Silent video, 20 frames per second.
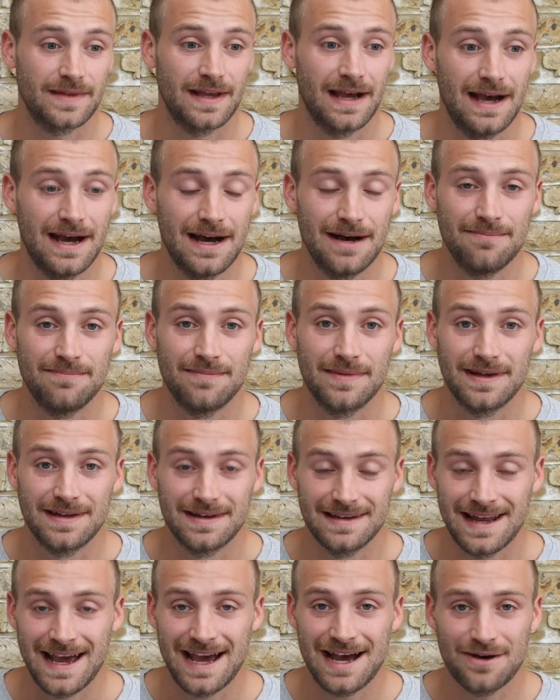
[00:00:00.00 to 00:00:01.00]

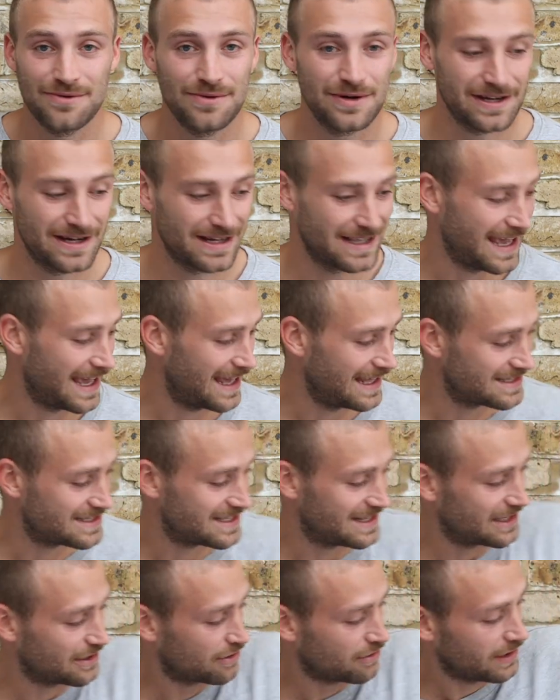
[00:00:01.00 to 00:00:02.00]
Now we're gonna get
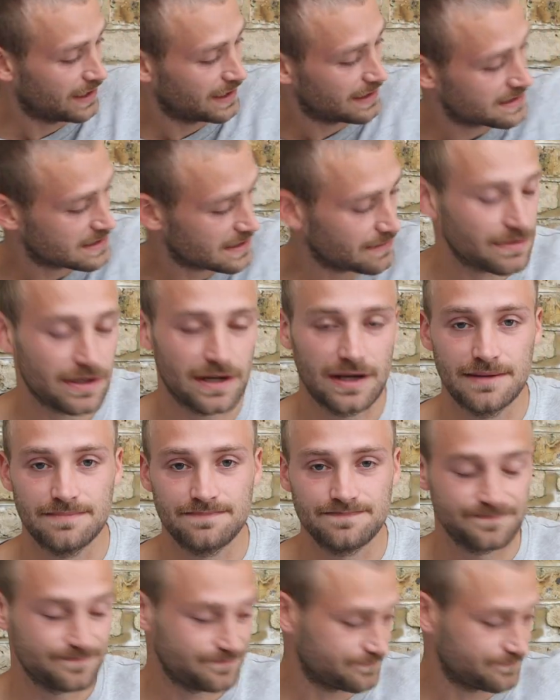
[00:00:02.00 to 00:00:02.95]
into the ingredients. I'm gonna